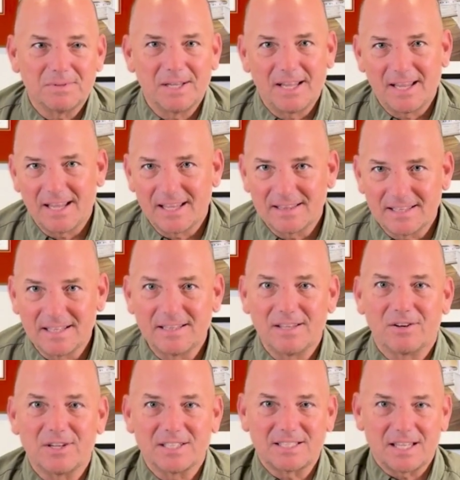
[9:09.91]
And then they're
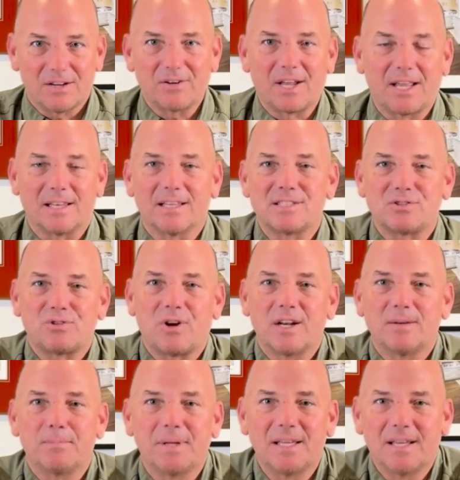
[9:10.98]
going to say, okay, let's try to
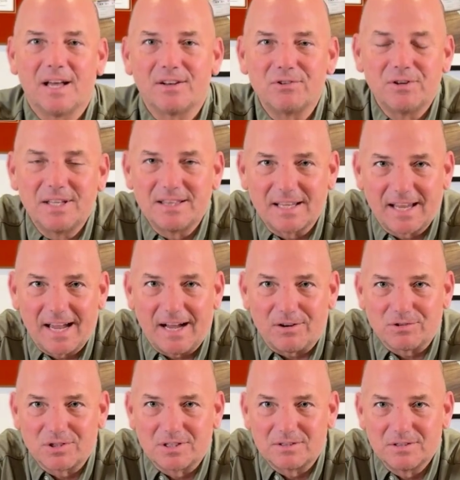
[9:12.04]
be underneath the
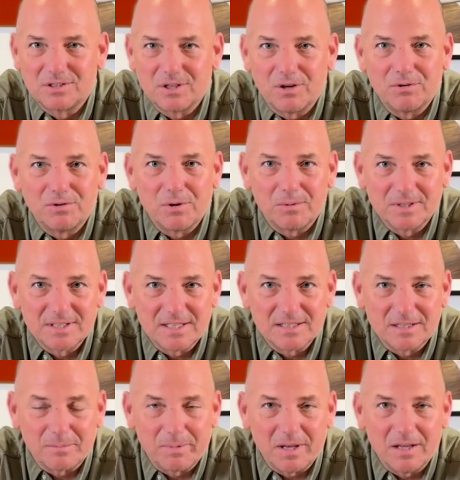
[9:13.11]
couch so no one sees
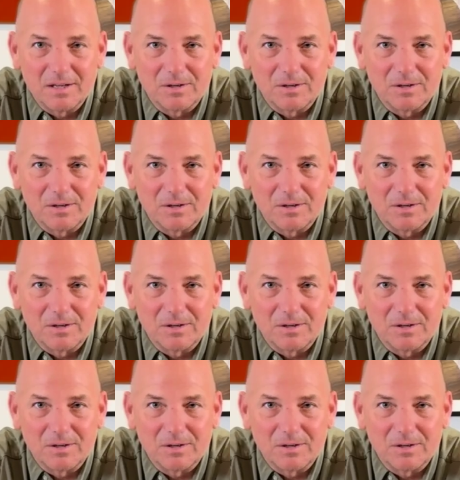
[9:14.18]
the plug.